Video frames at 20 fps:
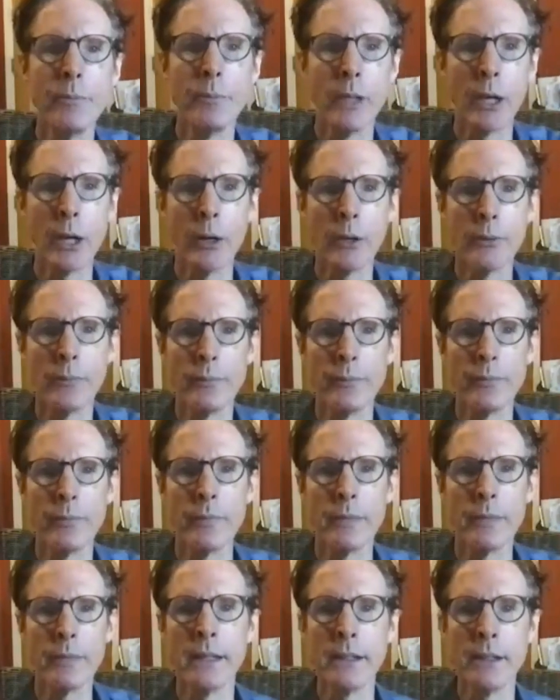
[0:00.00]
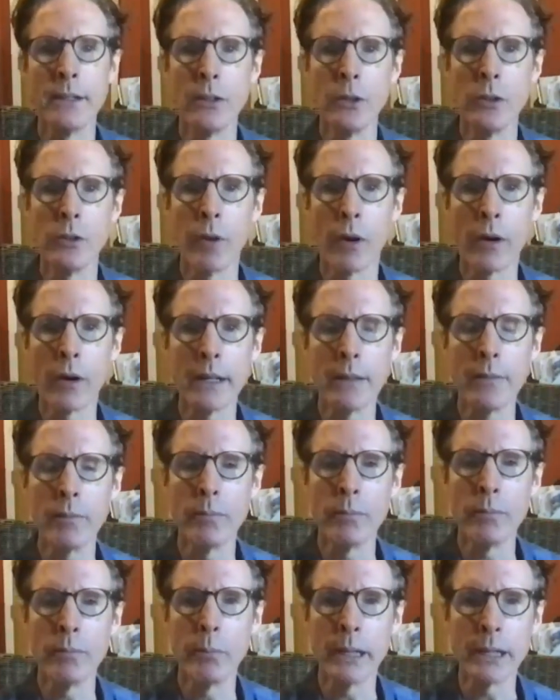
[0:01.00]
that you've already
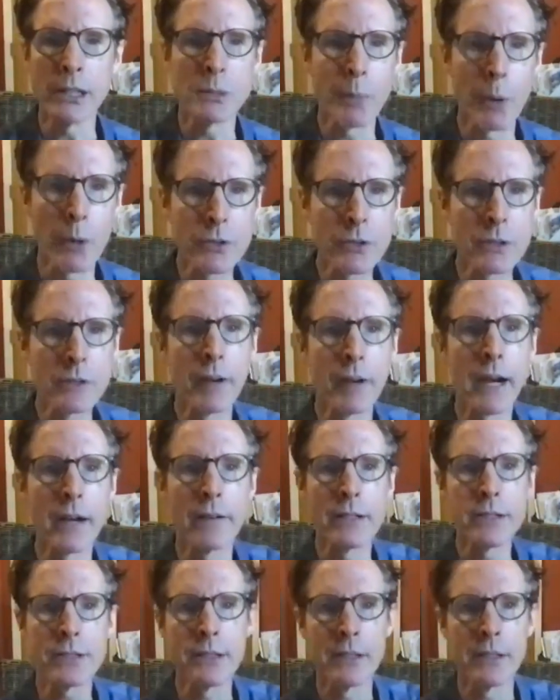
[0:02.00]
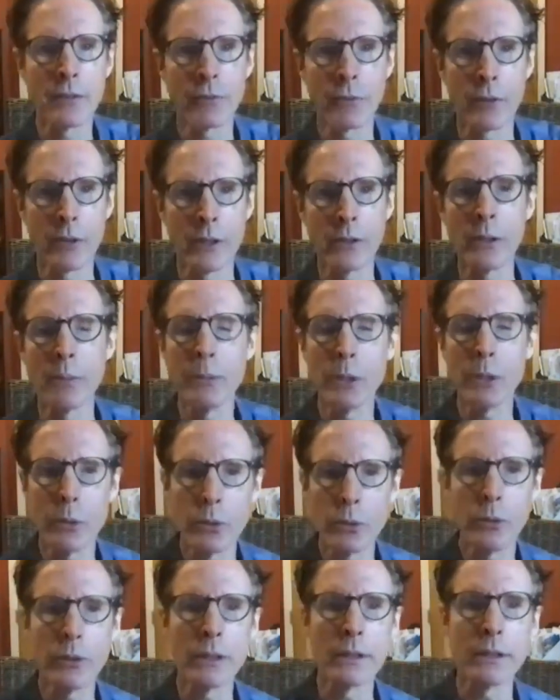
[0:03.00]
been exposed to the virus and therefore you're
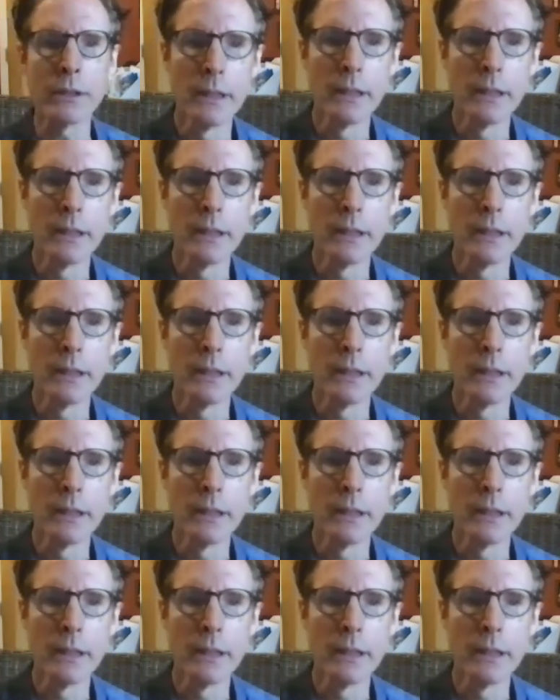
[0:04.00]
immune. And